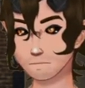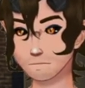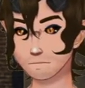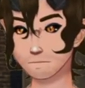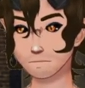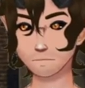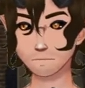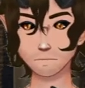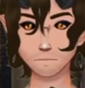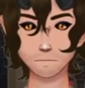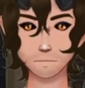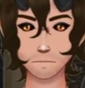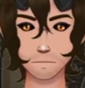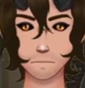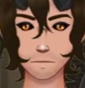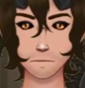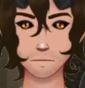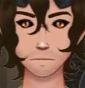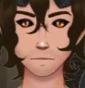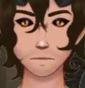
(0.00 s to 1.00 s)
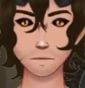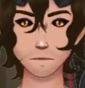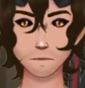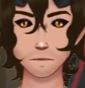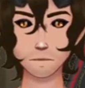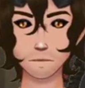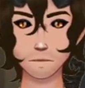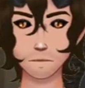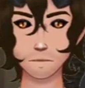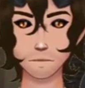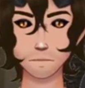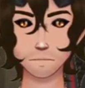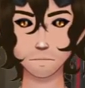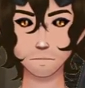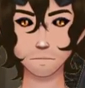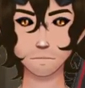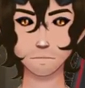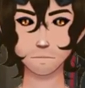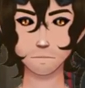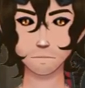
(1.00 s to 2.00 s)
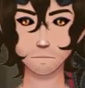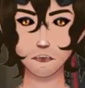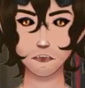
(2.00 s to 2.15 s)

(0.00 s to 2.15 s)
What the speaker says: Nobody speaks.